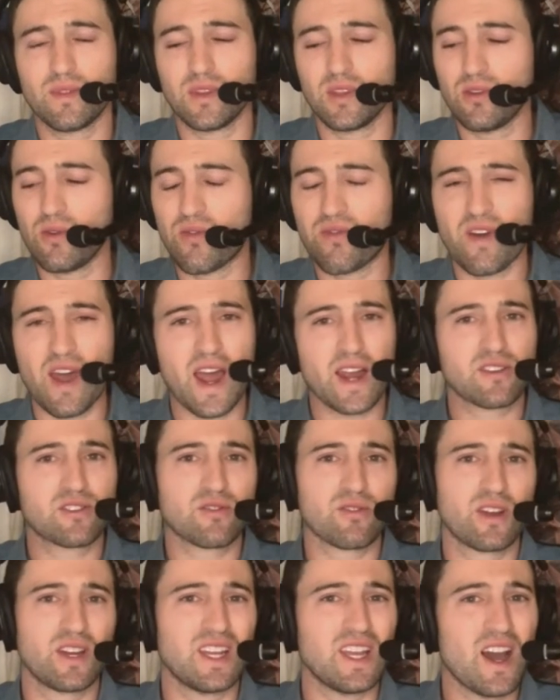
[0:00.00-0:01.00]
you
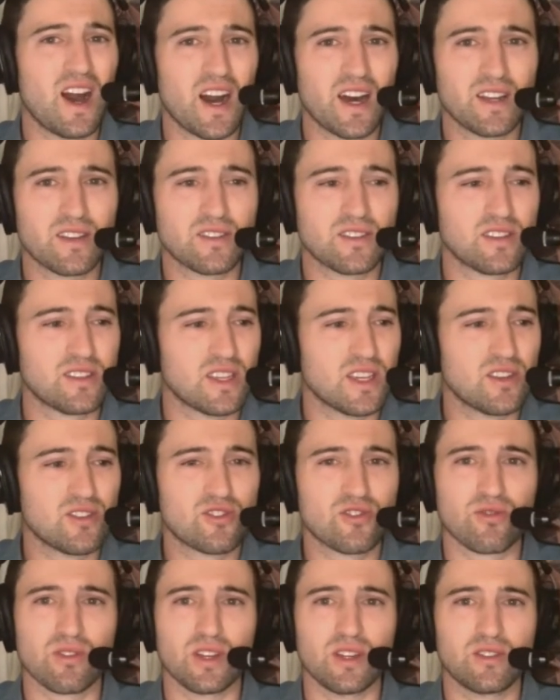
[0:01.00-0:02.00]
factor in Giannis's
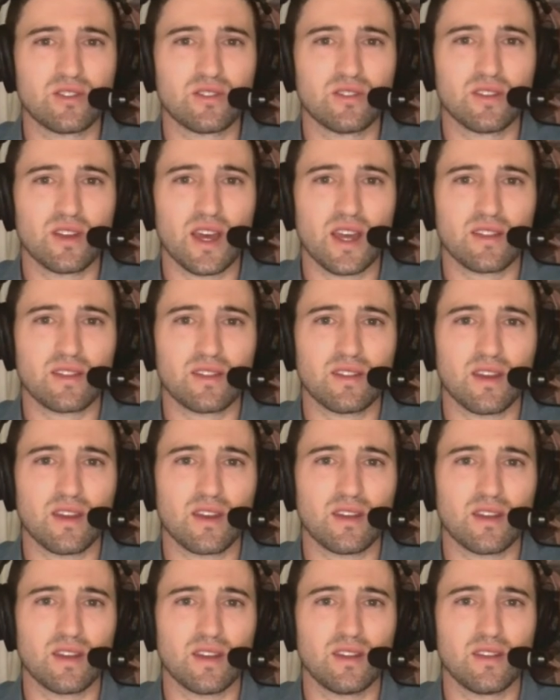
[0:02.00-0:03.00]
injury
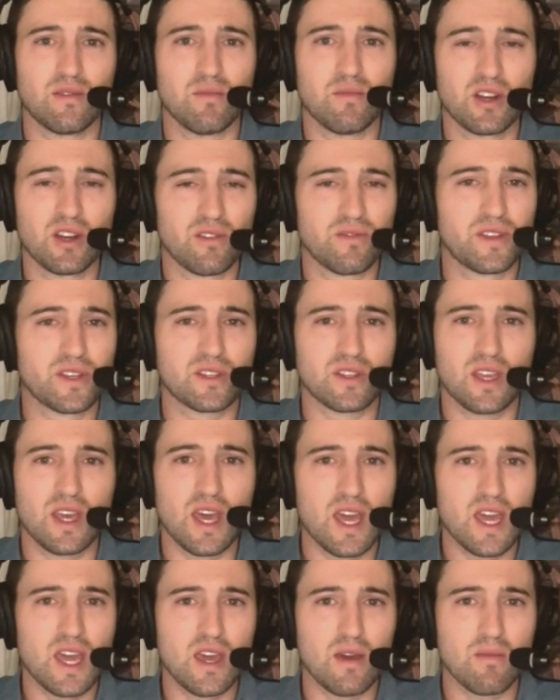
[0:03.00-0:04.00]
in the middle of this
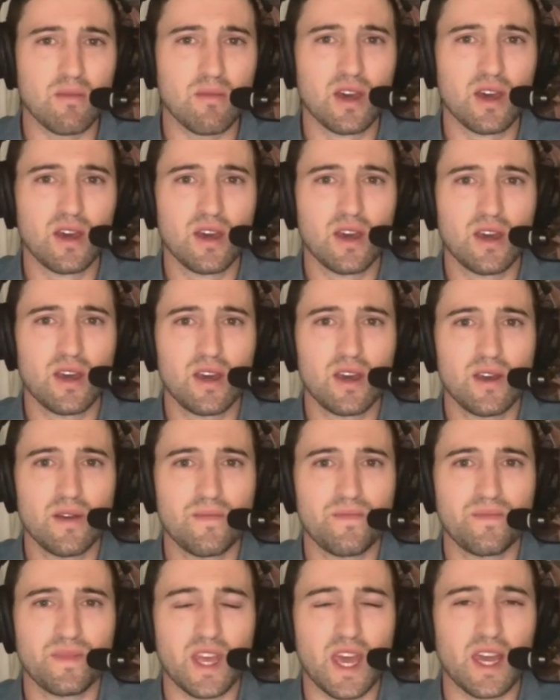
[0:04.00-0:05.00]
game,
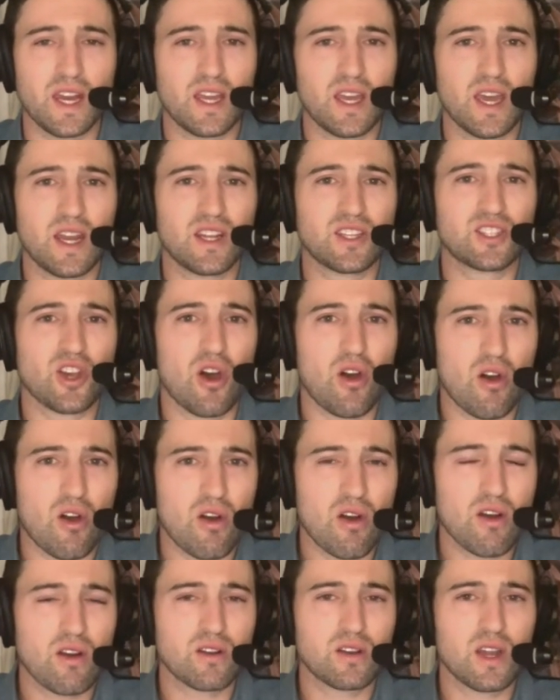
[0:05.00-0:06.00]
and it's
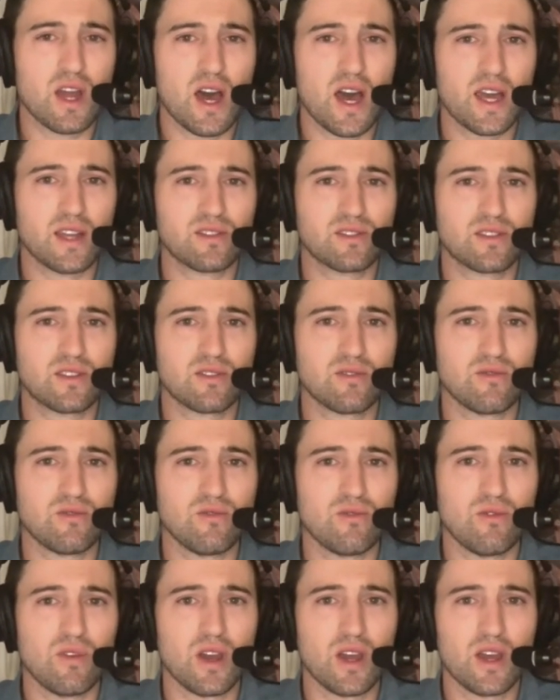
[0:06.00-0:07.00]
hard not
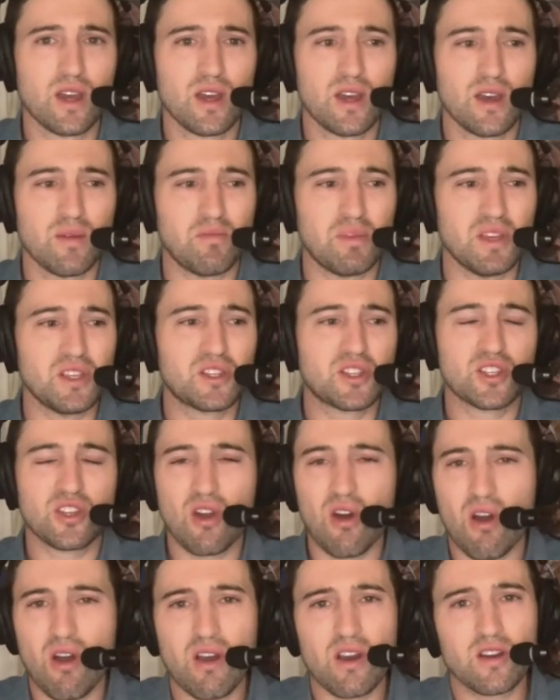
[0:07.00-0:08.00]
to be
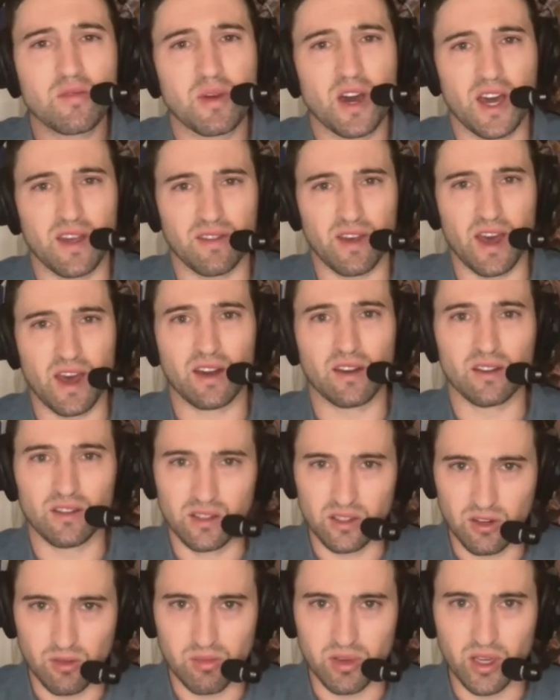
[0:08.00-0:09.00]
scarred by that a
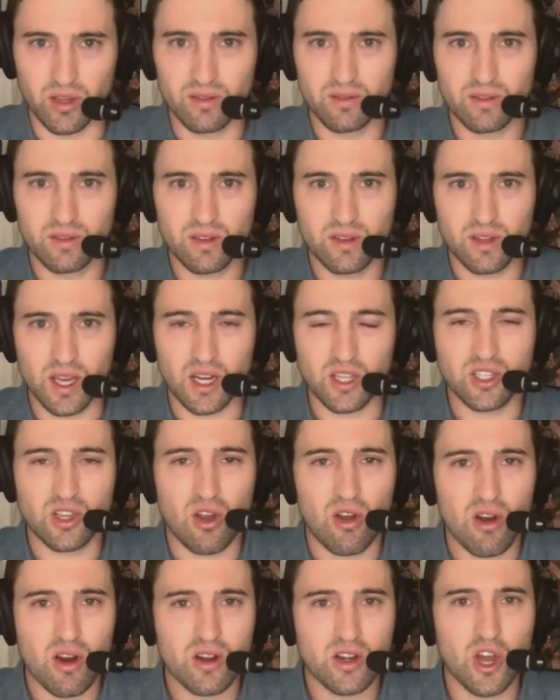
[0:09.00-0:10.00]
little bit. And it's
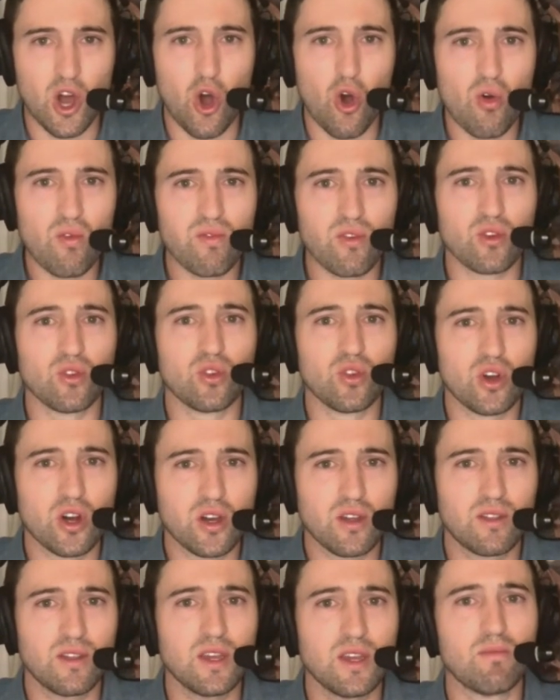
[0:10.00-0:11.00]
hard to
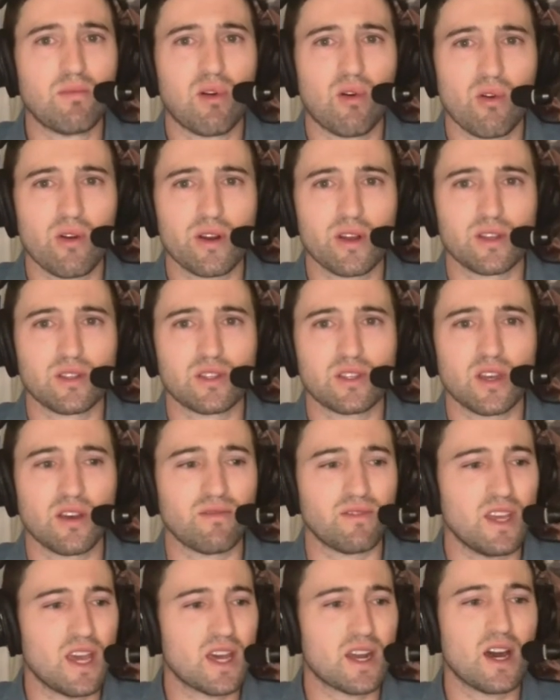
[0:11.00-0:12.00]
overlook the importance
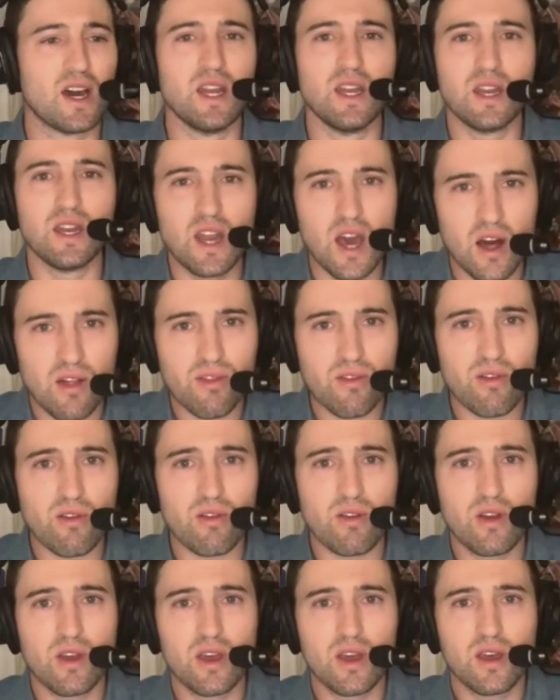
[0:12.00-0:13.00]
of yet
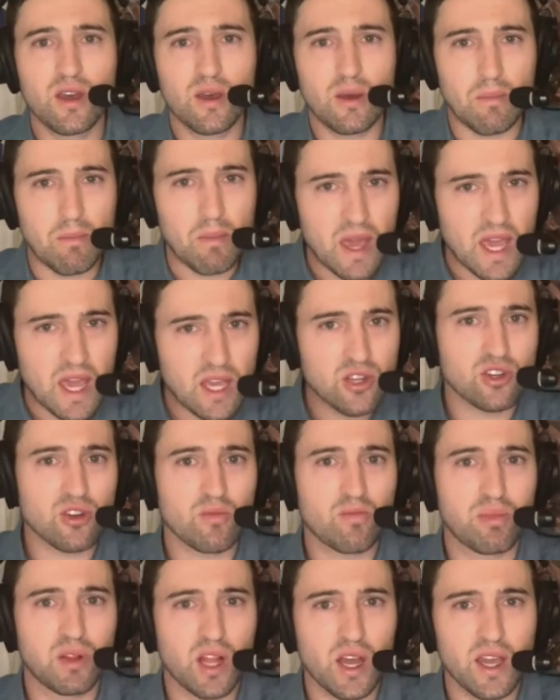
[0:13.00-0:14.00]
another major
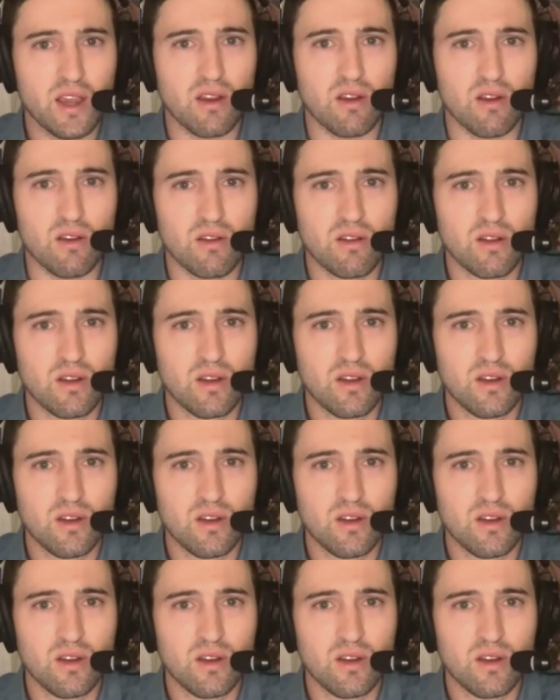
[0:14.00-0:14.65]
player